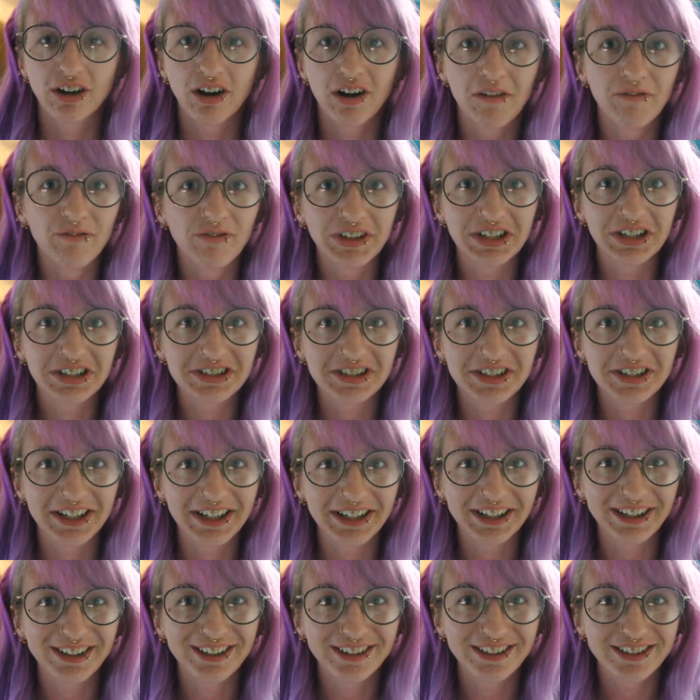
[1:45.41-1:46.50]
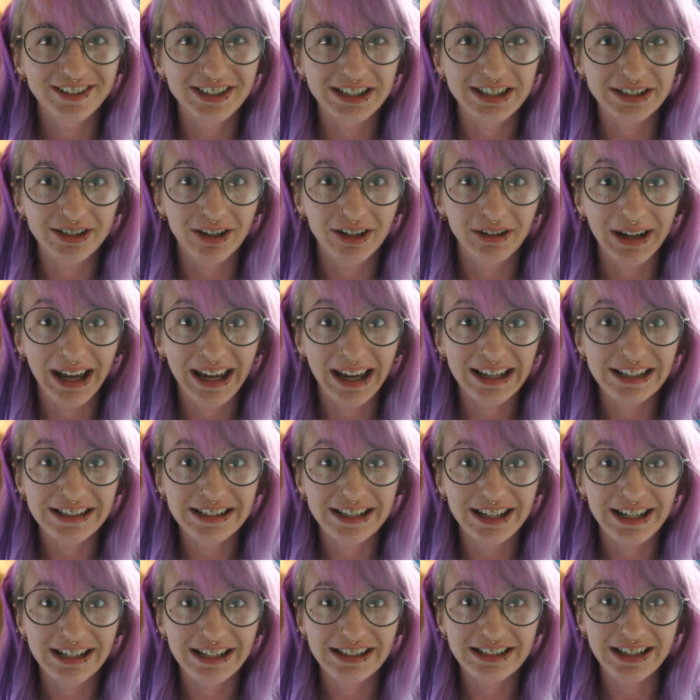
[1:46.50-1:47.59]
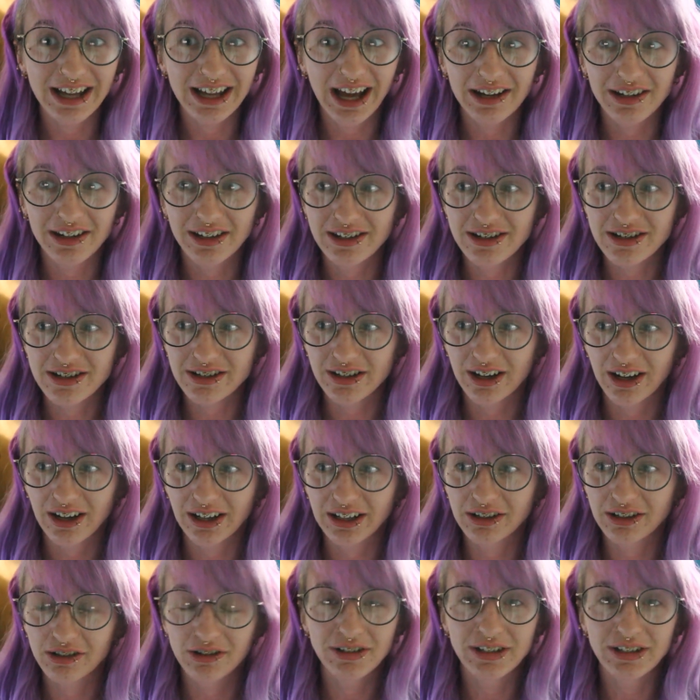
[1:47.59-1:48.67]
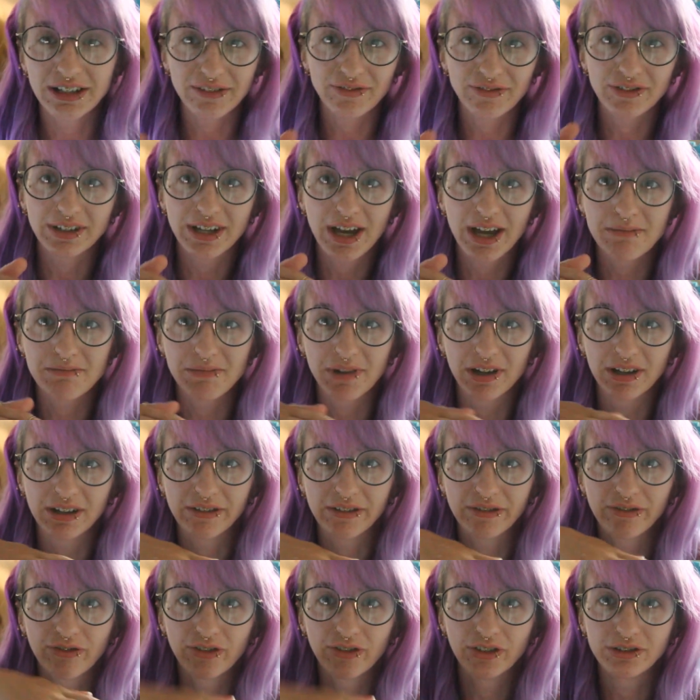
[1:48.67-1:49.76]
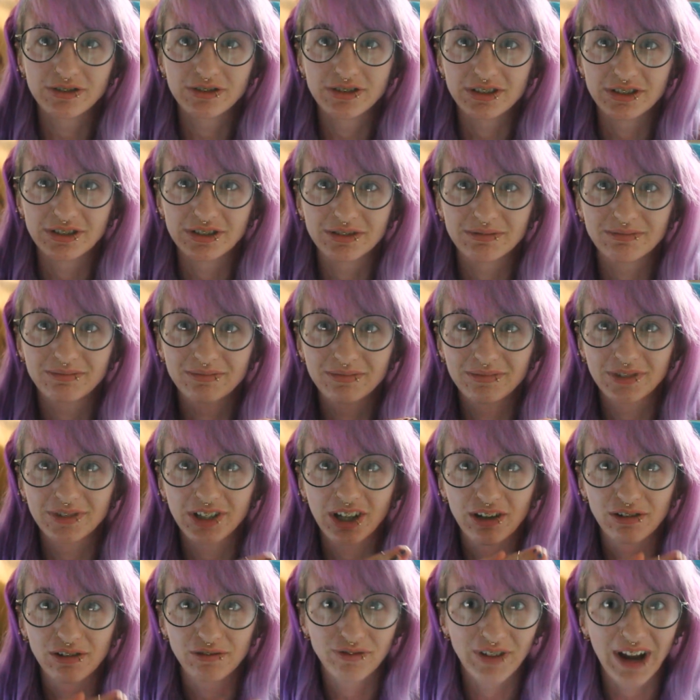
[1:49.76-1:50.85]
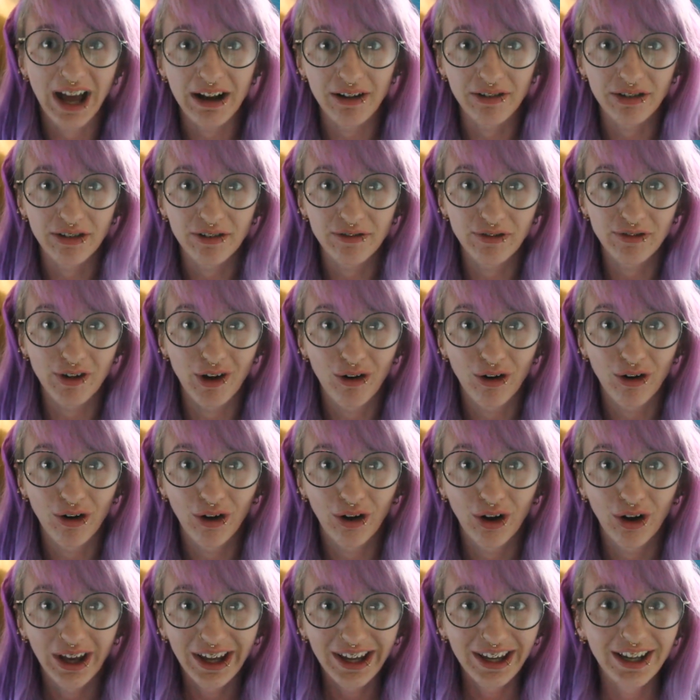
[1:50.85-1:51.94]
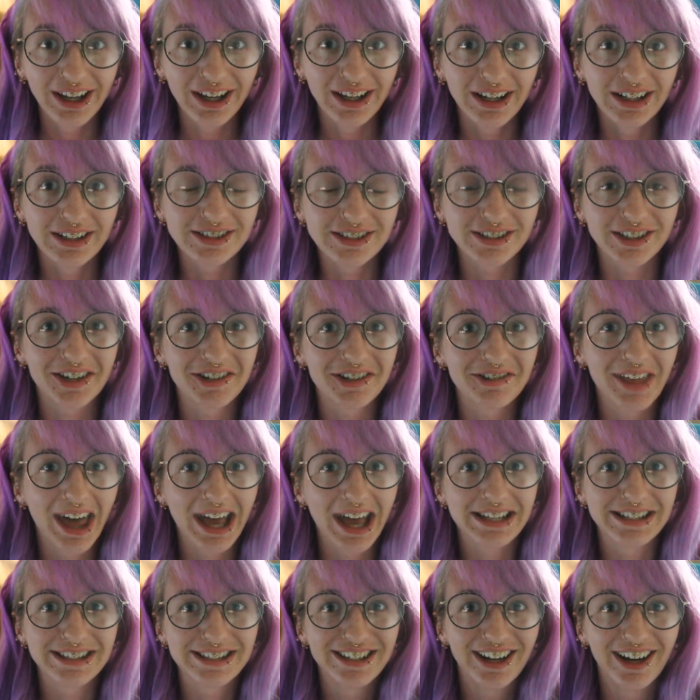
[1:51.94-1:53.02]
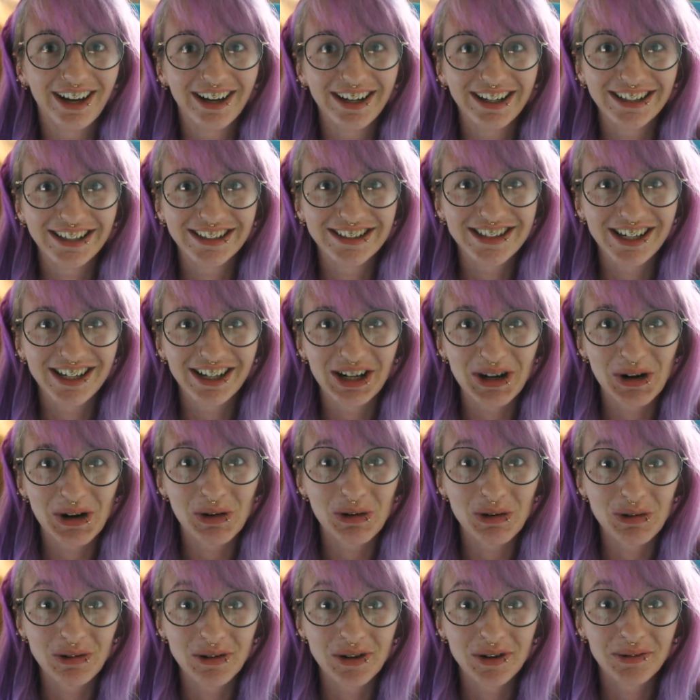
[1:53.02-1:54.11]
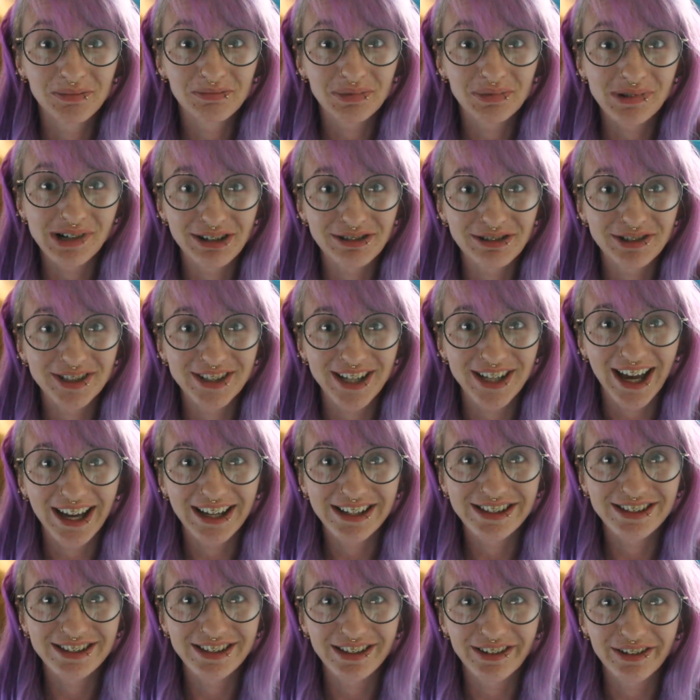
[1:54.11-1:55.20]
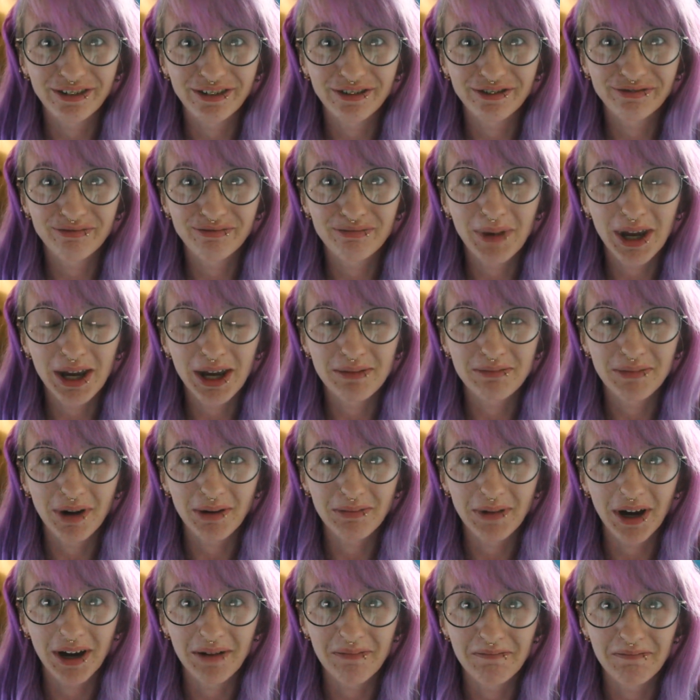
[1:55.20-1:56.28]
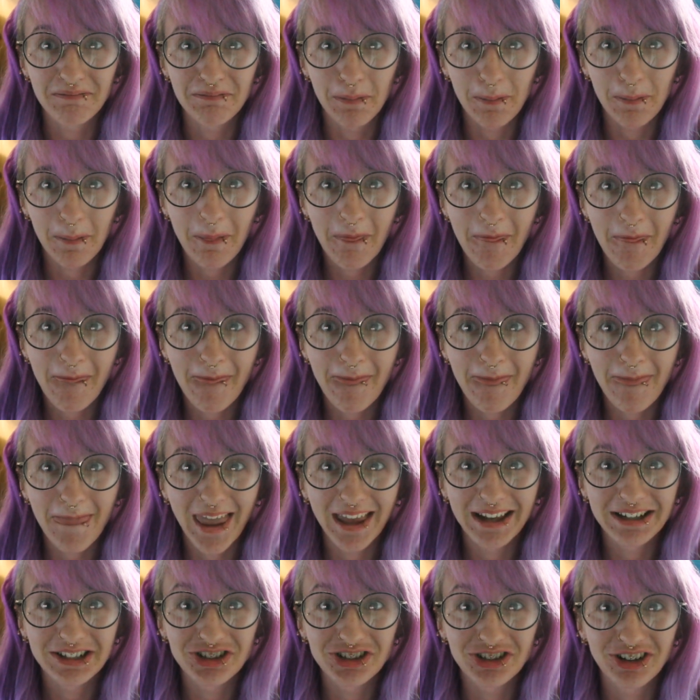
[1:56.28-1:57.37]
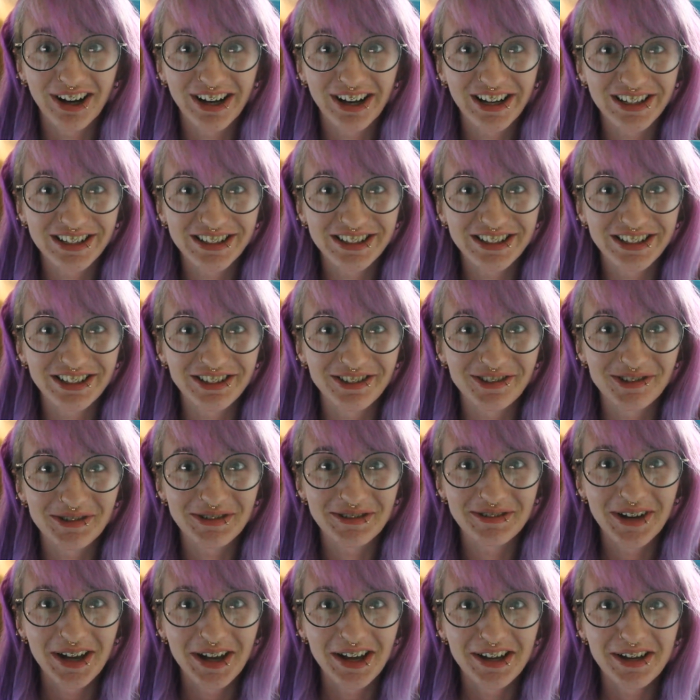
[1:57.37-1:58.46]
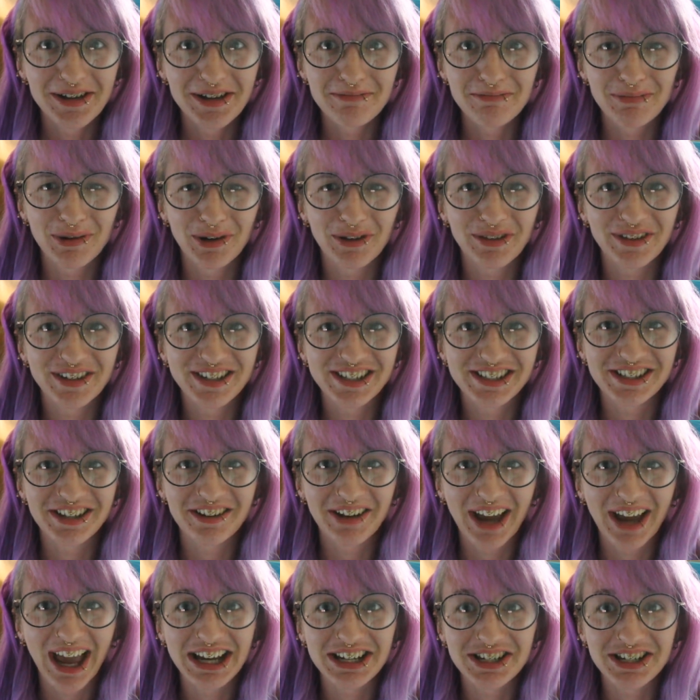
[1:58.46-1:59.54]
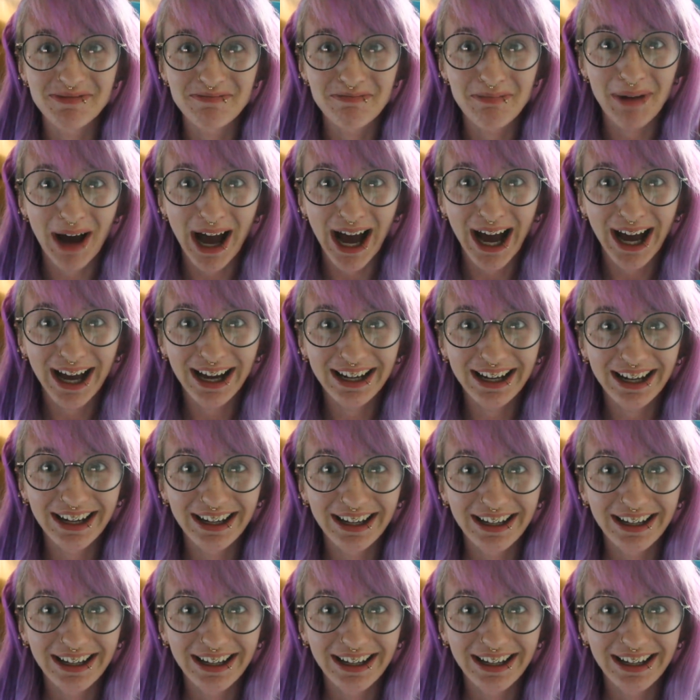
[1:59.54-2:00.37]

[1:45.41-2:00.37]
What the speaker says: obviously dislocated and I couldn't even get my foot to go flat on the floor. So that started a whole process of me and my mum trying to put the dislocation back.